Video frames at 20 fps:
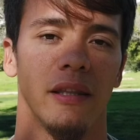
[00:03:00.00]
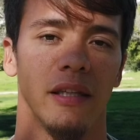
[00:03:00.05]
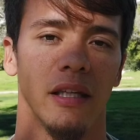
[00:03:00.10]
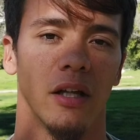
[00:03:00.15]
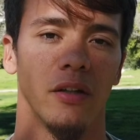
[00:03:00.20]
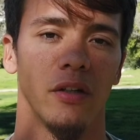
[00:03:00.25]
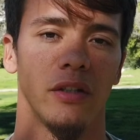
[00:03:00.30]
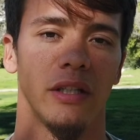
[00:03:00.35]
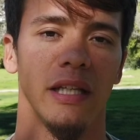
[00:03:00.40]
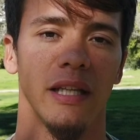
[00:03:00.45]
The
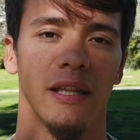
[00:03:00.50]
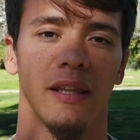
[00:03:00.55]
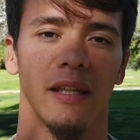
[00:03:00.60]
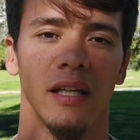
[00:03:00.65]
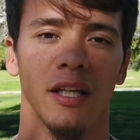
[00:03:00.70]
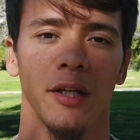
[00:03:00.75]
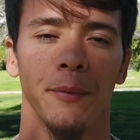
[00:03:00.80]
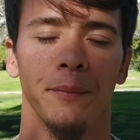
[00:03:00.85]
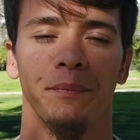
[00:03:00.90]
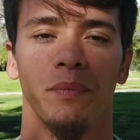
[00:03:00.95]
other key
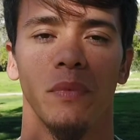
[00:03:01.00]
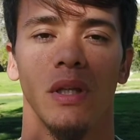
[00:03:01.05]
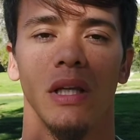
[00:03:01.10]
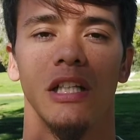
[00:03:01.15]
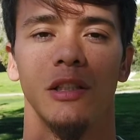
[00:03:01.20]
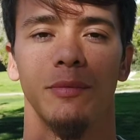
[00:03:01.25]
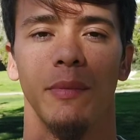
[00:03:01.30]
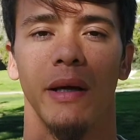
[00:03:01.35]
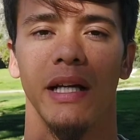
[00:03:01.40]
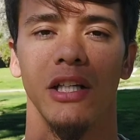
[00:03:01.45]
thing
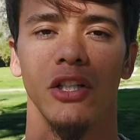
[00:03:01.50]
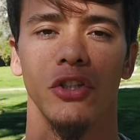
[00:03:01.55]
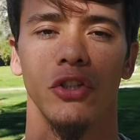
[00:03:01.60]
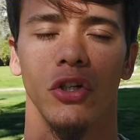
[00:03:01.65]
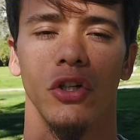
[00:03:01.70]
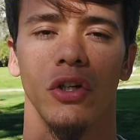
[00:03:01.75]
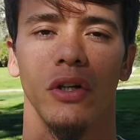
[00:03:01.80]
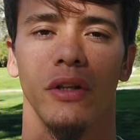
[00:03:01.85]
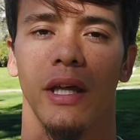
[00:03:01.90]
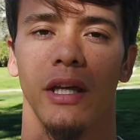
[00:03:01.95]
is making
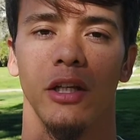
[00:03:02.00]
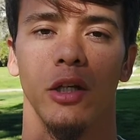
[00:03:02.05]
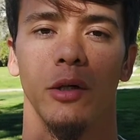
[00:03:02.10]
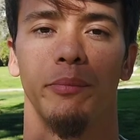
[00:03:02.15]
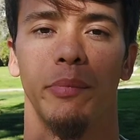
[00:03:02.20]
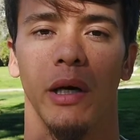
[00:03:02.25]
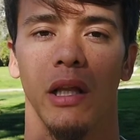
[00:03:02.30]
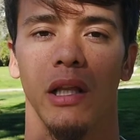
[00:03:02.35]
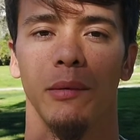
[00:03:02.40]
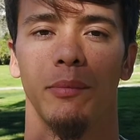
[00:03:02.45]
sure that your
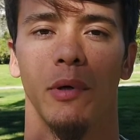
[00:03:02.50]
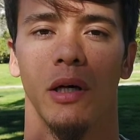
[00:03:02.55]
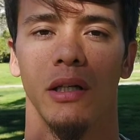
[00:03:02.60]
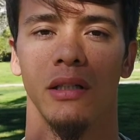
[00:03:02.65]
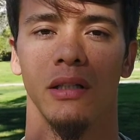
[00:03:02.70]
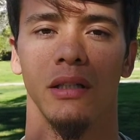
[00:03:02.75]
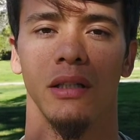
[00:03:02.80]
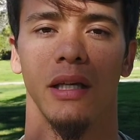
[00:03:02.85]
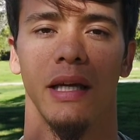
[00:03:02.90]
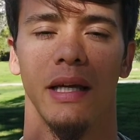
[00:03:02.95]
belly
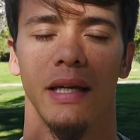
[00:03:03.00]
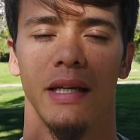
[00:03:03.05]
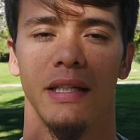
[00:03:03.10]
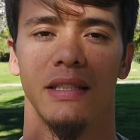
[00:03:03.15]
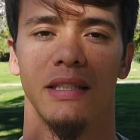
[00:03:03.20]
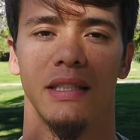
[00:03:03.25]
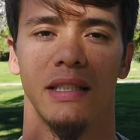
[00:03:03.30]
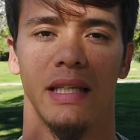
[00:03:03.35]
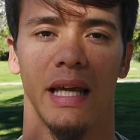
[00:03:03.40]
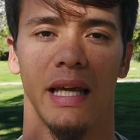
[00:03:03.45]
button
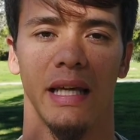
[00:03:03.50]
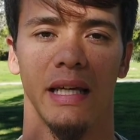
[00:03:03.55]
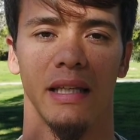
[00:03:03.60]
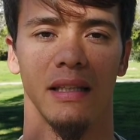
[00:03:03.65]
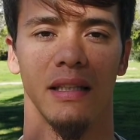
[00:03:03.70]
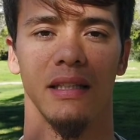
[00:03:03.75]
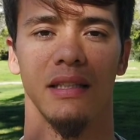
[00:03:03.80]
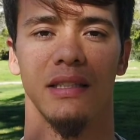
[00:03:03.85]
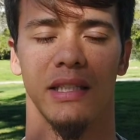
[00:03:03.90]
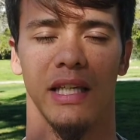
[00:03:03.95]
is
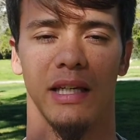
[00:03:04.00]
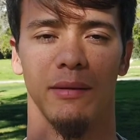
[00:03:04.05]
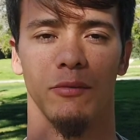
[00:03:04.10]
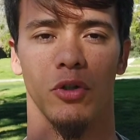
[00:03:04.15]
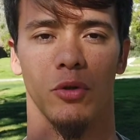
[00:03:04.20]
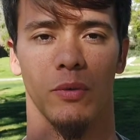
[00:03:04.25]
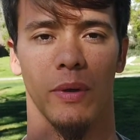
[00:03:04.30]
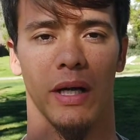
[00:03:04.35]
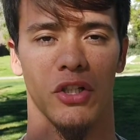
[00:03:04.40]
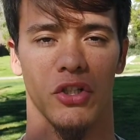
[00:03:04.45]
staying the same
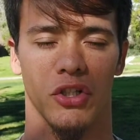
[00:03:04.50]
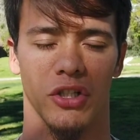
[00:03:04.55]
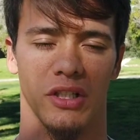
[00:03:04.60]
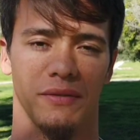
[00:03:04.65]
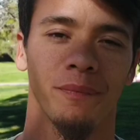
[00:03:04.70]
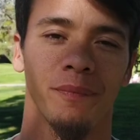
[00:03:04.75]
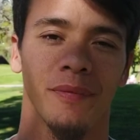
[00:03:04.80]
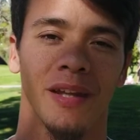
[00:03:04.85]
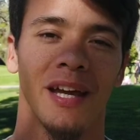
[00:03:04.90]
direction.